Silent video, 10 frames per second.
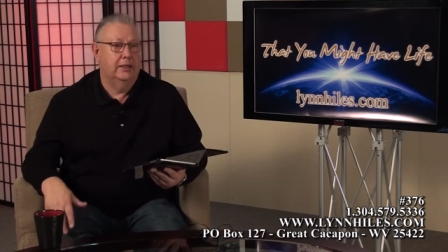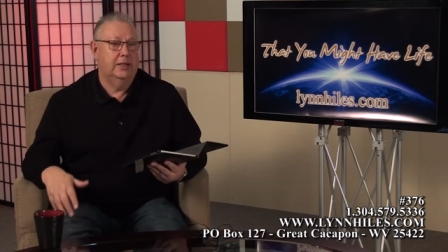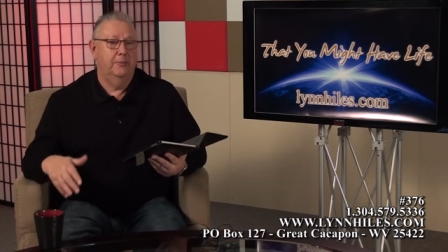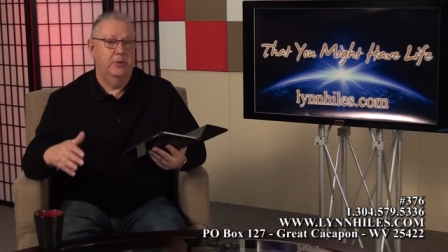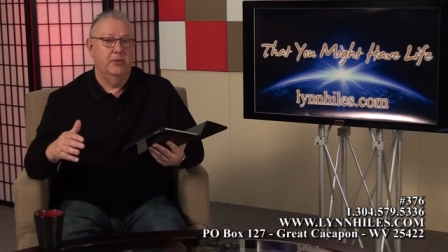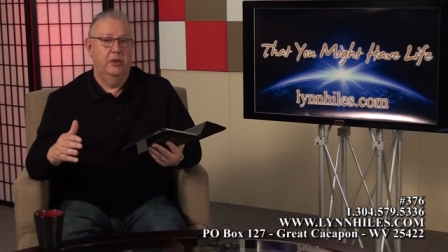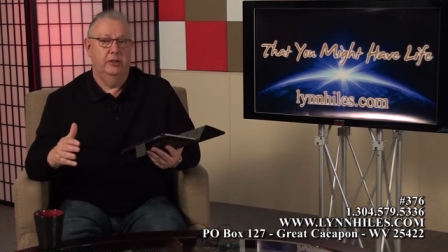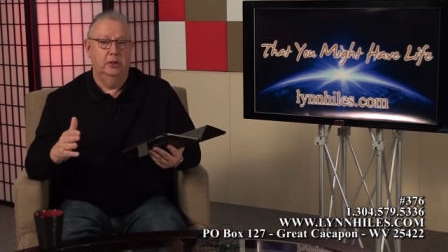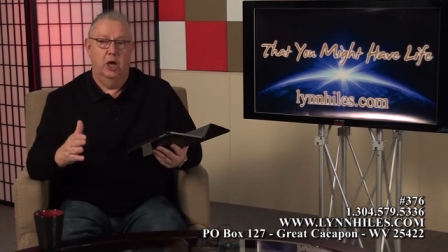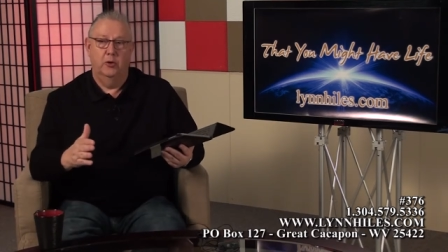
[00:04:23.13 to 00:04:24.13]
something
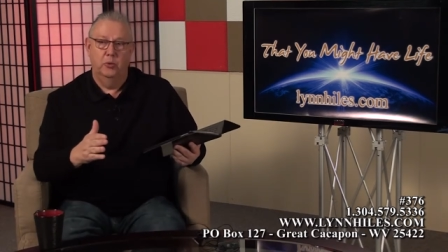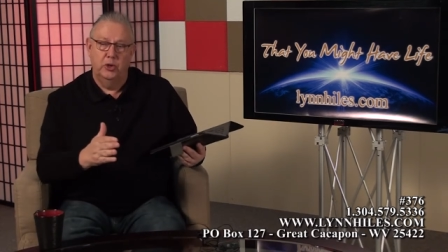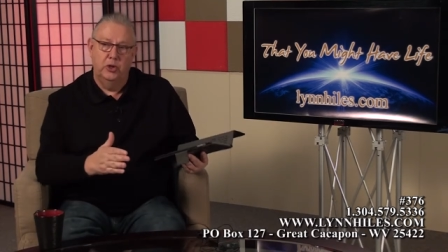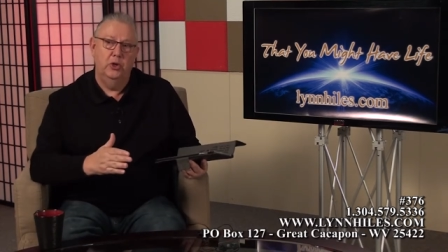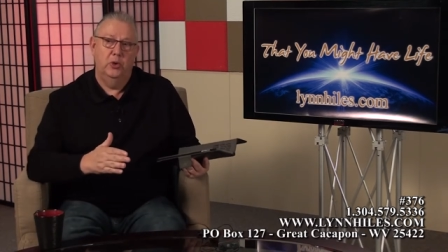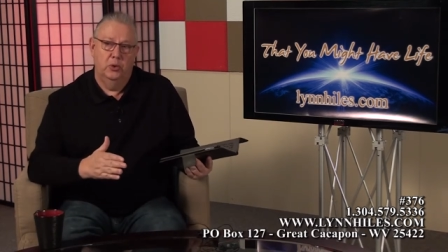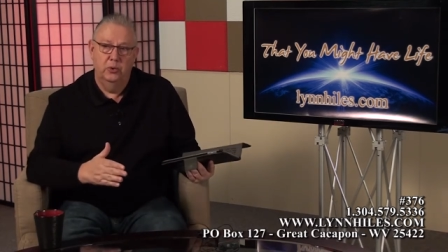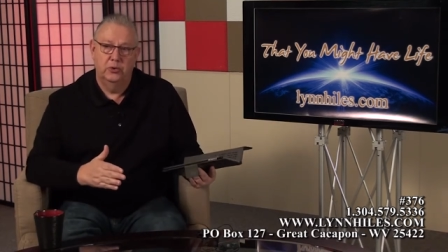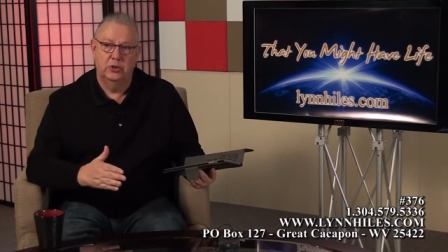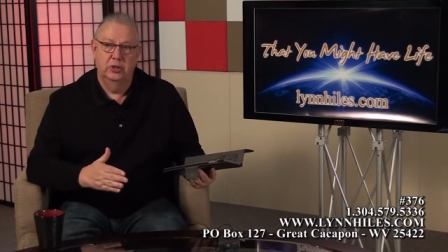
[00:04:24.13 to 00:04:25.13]
that God would
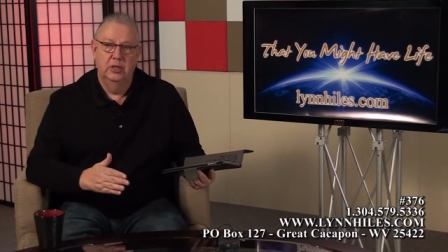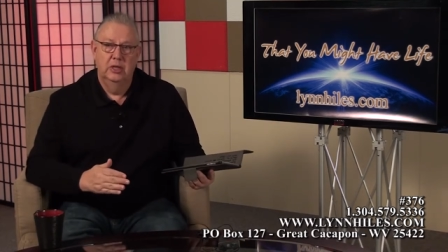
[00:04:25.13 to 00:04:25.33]
use